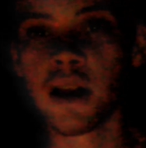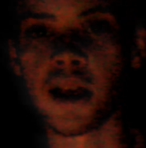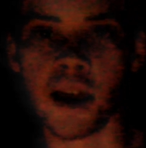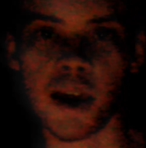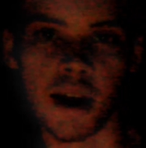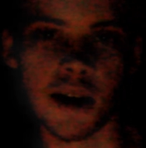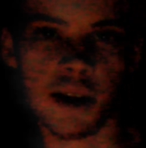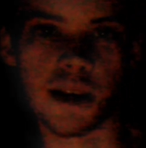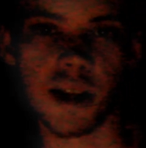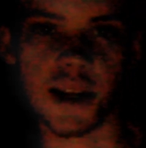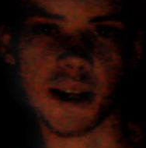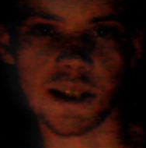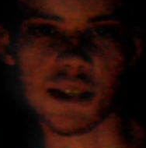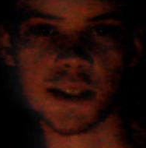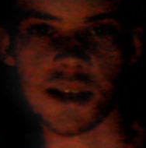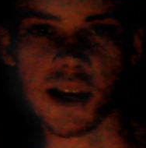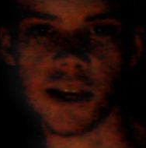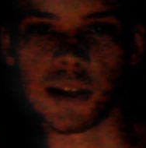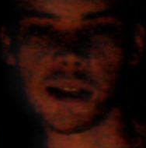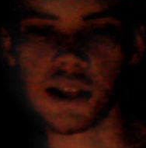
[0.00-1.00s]
And
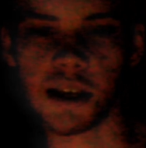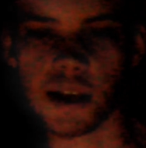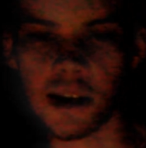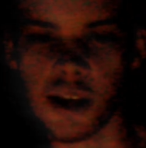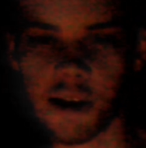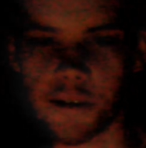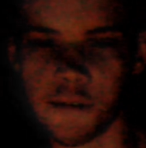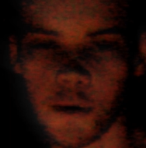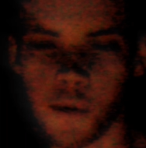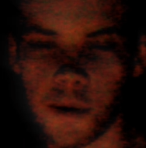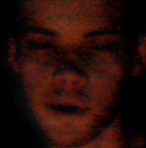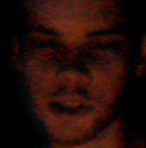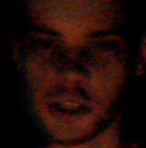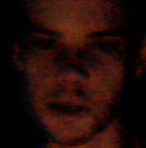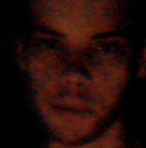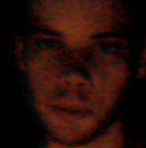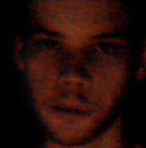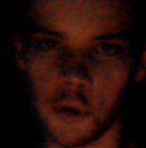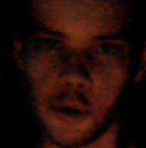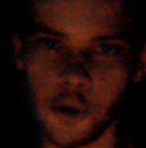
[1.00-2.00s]
insanely enough, he wants
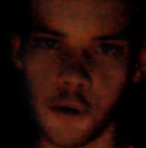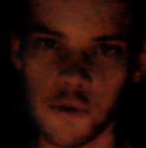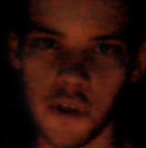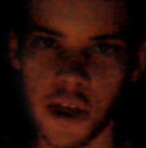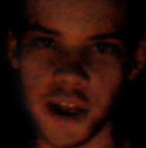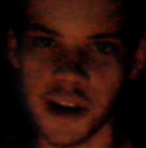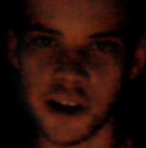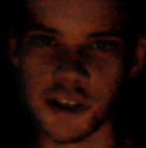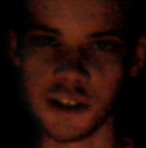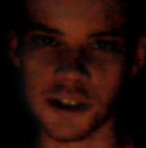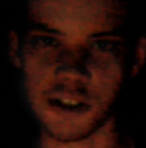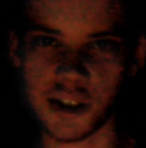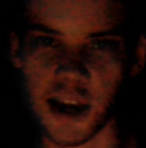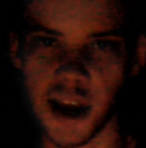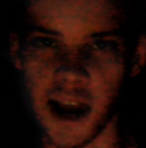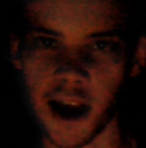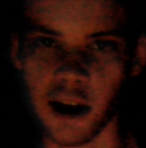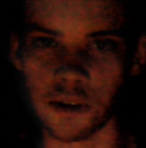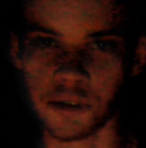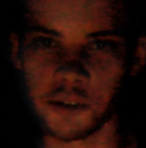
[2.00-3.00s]
to prove that his
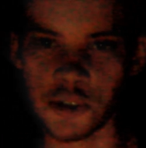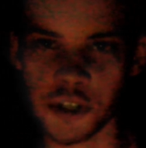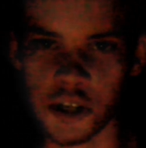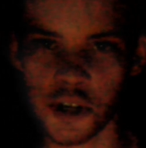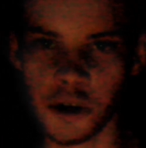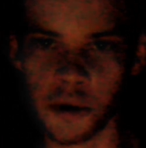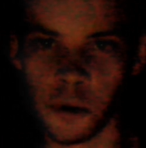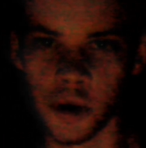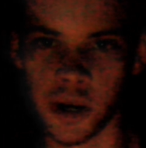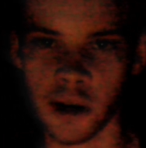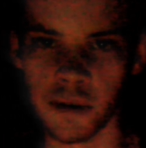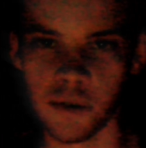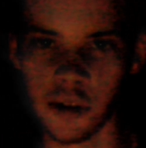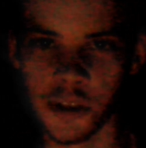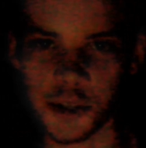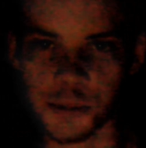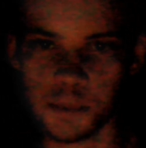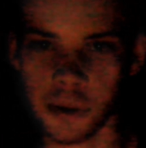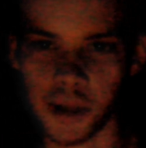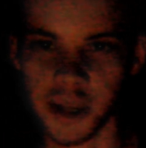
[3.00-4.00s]
algae or whatever,
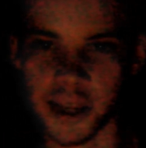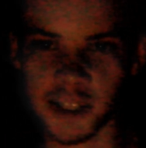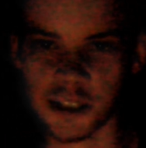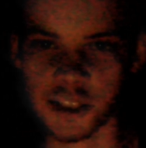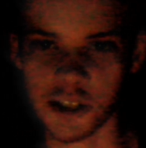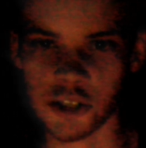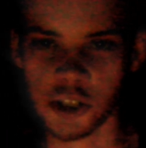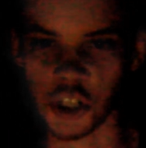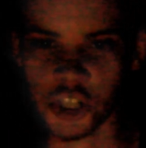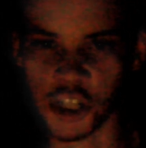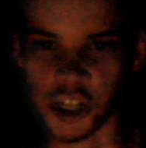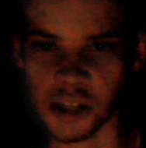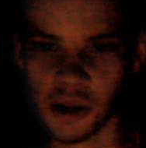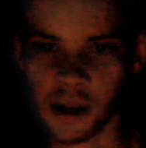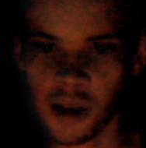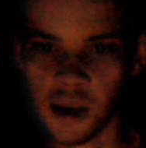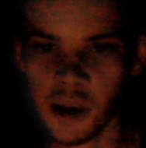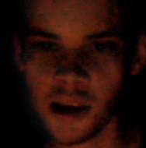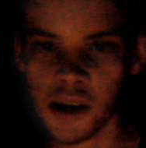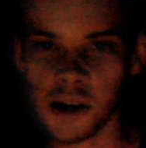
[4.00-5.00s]
this plankton shit,
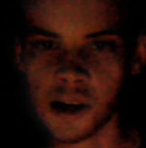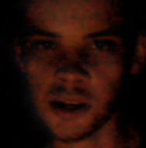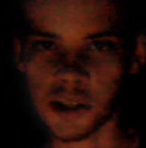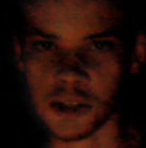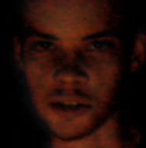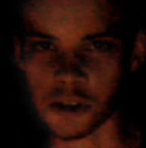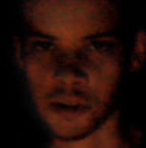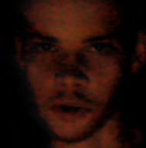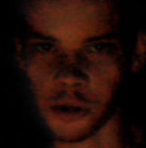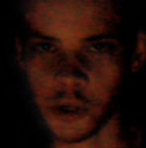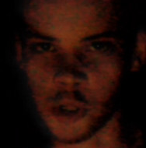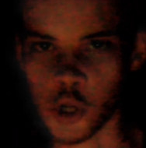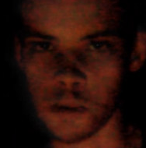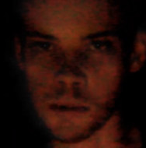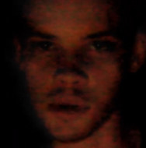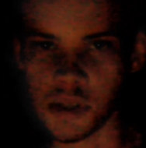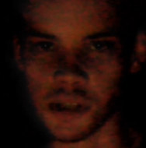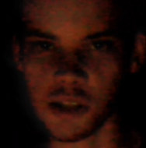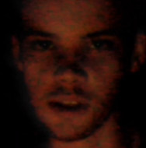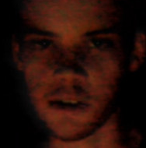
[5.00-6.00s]
can turn
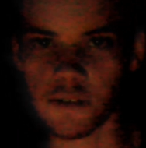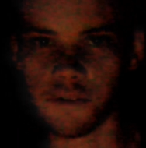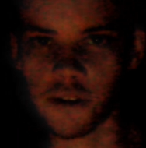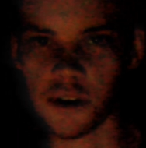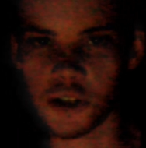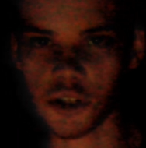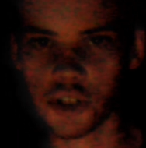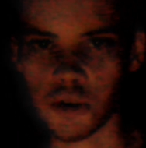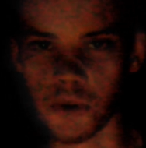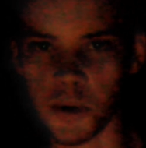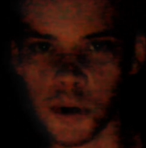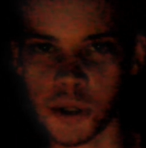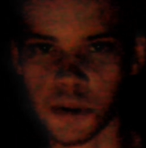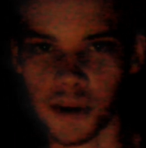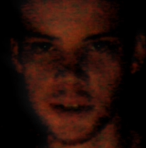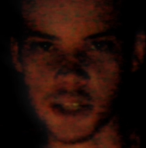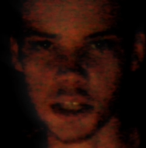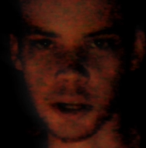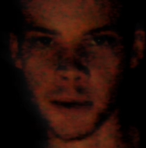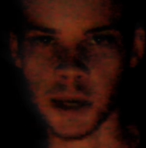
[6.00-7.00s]
humans into fish, so he
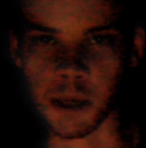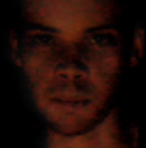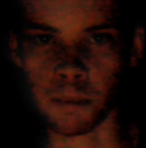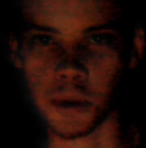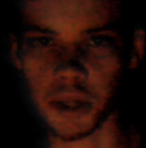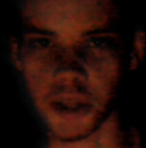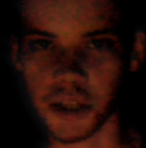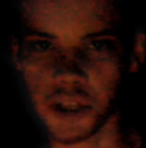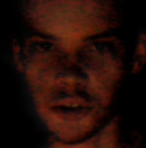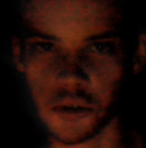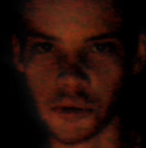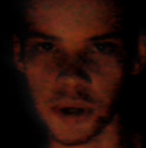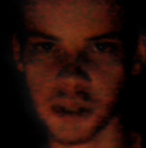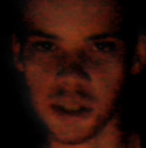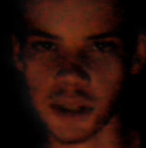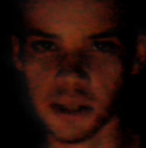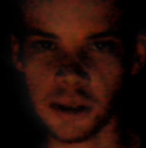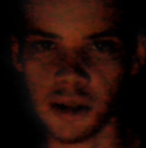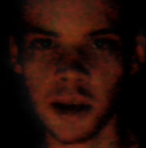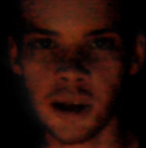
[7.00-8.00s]
tries to make Billy
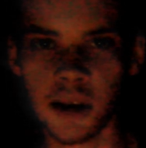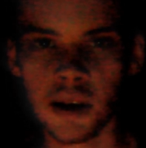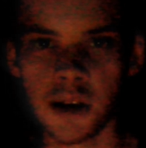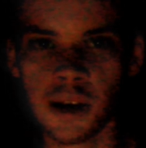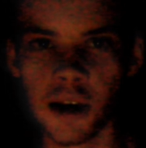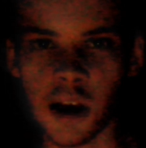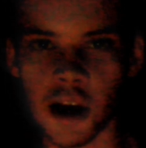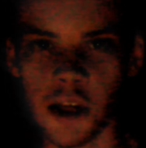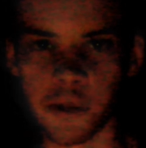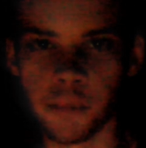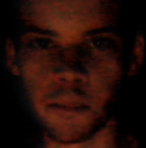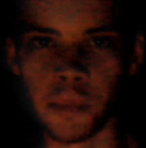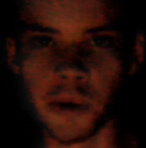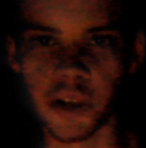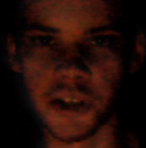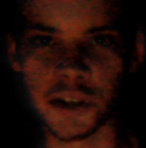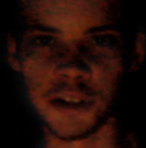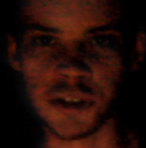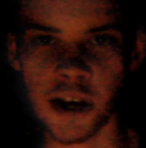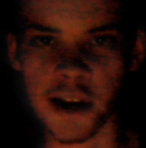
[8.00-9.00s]
drink it, and then
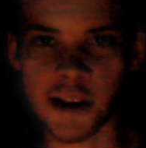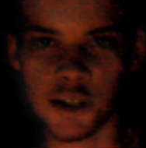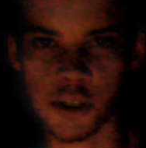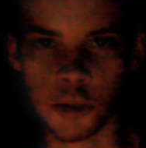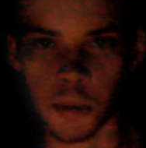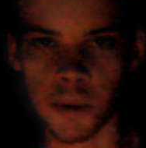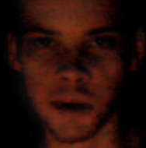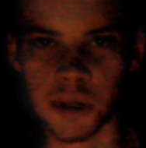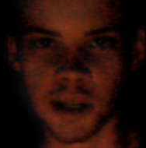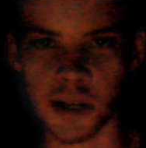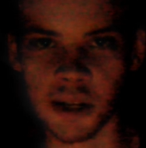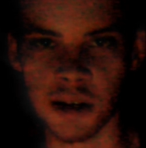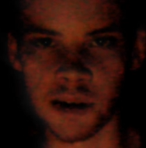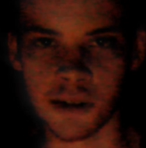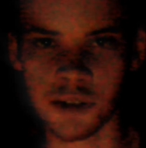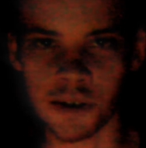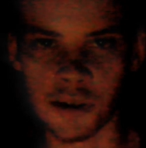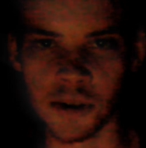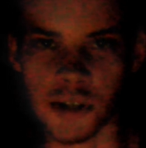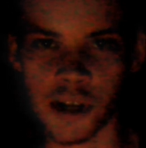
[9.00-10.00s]
Billy does drink it, and
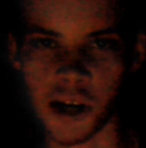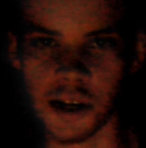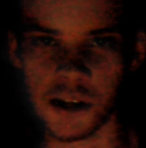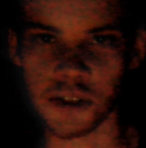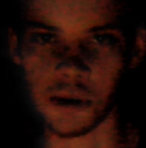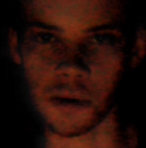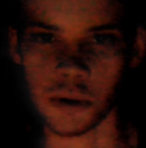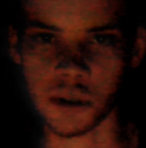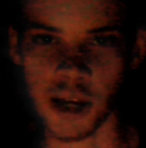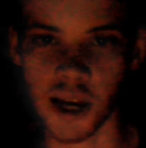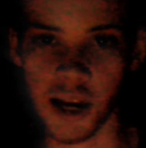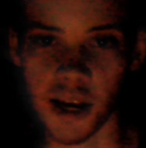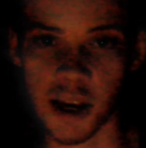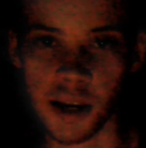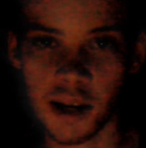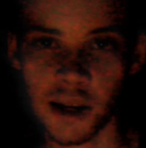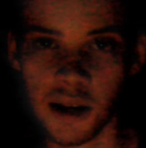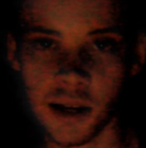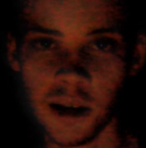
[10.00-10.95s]
it turns out he's okay.